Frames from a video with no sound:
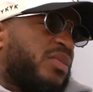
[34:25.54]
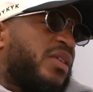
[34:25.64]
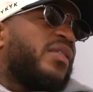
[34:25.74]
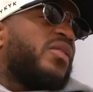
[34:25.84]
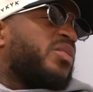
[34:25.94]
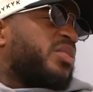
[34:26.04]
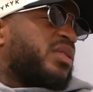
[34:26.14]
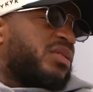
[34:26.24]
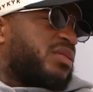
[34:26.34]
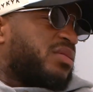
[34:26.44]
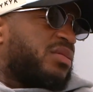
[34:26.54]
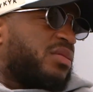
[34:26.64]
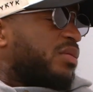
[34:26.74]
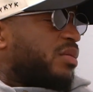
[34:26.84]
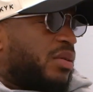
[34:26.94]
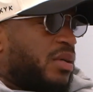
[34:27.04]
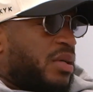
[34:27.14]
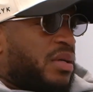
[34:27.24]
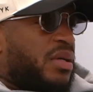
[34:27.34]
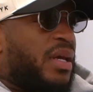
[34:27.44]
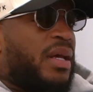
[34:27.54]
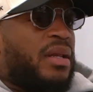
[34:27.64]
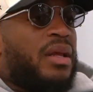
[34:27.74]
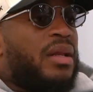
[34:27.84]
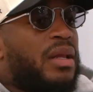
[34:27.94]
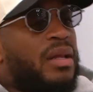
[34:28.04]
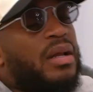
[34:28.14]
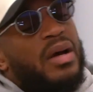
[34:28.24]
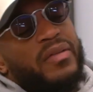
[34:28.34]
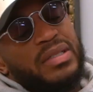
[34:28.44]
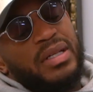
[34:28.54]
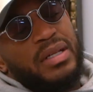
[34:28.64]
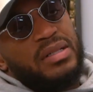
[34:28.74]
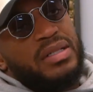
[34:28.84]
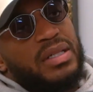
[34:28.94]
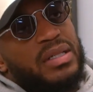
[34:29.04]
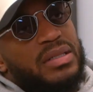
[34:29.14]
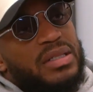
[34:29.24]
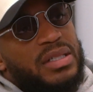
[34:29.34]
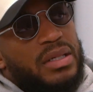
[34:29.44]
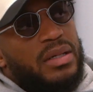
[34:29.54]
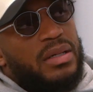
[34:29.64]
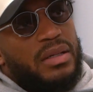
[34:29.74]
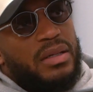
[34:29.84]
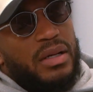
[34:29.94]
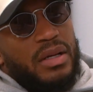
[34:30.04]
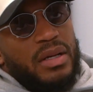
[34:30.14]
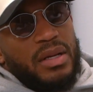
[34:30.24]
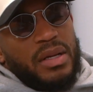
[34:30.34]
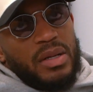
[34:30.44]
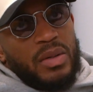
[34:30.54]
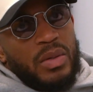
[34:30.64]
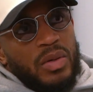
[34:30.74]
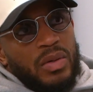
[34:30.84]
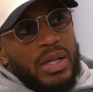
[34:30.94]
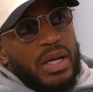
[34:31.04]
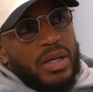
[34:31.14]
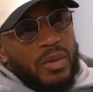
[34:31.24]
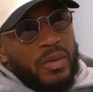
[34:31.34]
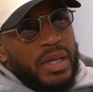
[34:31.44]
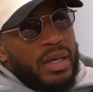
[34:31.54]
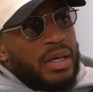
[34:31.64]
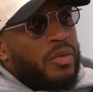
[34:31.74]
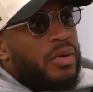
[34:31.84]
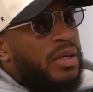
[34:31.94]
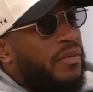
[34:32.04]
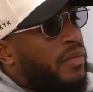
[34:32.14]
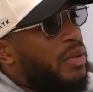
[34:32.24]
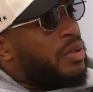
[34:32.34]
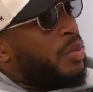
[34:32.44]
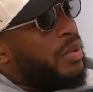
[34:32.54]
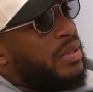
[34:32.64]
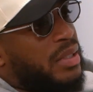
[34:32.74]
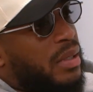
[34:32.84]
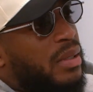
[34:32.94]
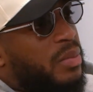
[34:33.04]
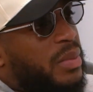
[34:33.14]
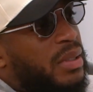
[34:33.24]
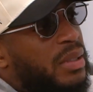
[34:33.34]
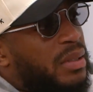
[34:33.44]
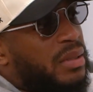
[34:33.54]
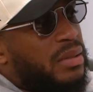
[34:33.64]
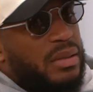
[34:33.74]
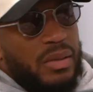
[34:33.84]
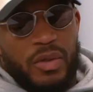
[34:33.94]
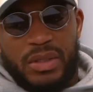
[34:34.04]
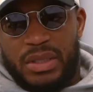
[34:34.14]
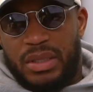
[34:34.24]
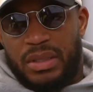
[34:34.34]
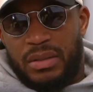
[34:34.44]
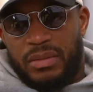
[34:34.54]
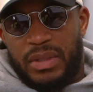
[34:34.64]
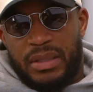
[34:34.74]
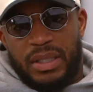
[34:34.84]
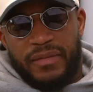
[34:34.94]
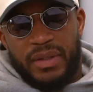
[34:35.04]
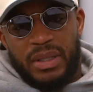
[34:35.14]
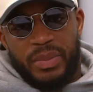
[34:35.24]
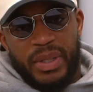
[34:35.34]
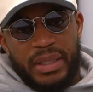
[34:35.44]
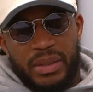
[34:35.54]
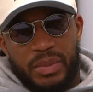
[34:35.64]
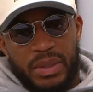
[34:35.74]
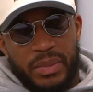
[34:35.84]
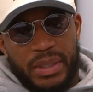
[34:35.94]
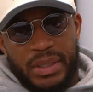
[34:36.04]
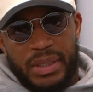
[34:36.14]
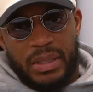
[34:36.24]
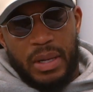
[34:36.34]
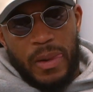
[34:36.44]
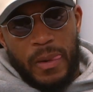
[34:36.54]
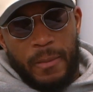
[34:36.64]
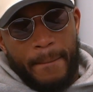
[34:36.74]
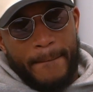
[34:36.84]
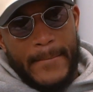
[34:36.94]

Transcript: My favorite players. And obviously getting a chance to share, you know, a locker room with Ed Reed for a little bit of time, man, was that definitely impacted me, man.